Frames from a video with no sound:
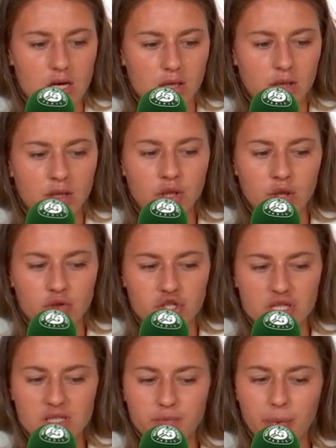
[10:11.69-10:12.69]
you know,
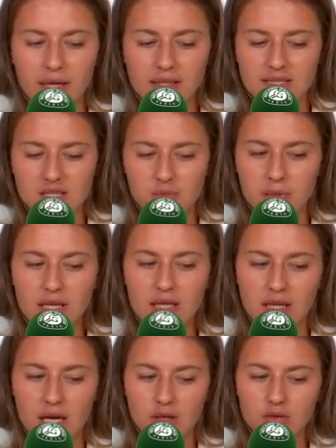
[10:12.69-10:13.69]
just by
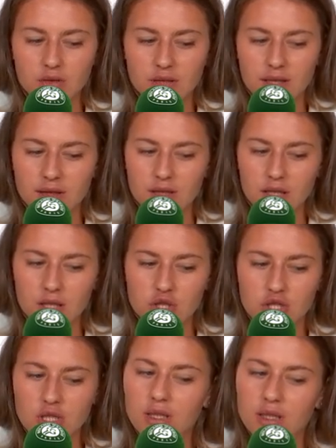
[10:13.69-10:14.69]
speaking out, I think
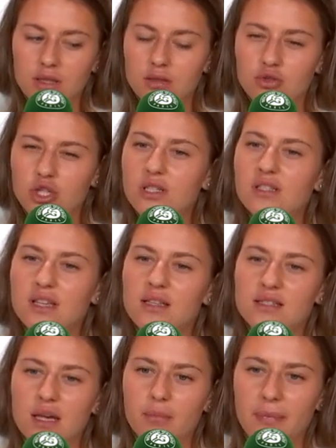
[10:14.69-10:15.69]
she can just
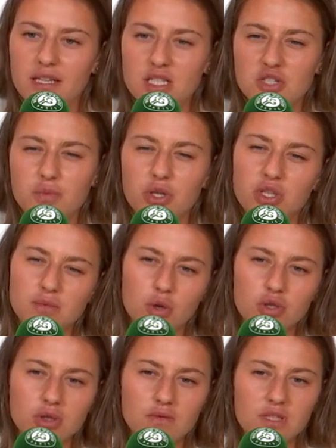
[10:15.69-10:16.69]
send some message, because
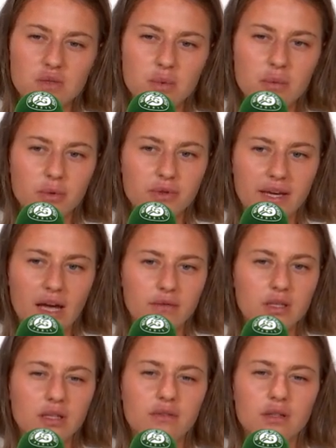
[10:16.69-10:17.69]
most of these people, they
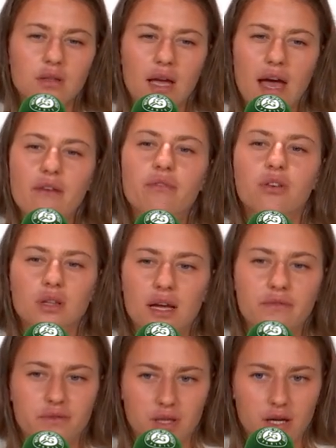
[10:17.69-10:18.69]
haven't even ever
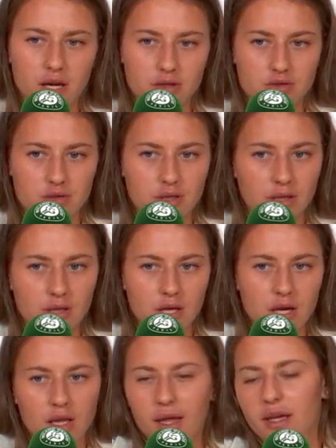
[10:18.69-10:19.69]
left the country.
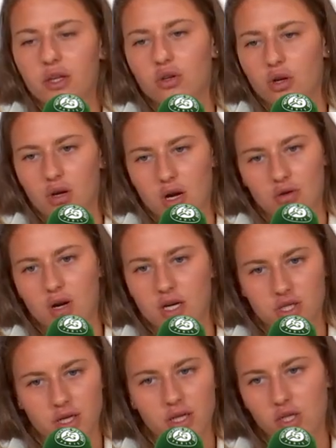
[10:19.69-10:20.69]
Like, you know how
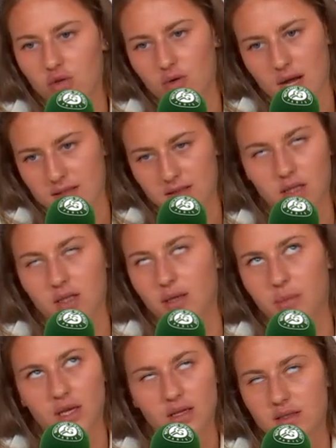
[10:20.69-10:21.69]
Russia and US are
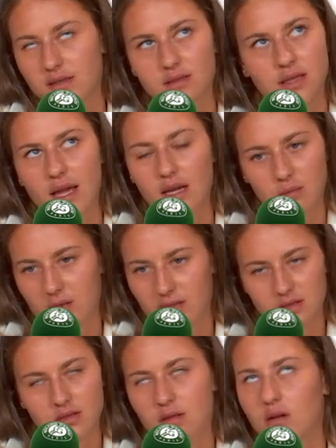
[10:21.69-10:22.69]
the biggest
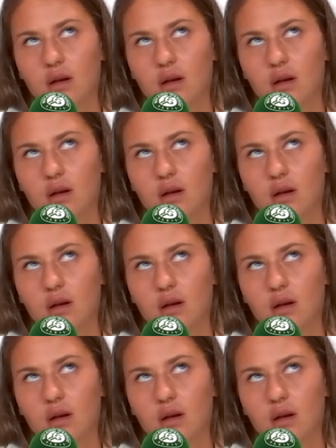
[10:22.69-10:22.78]
enemies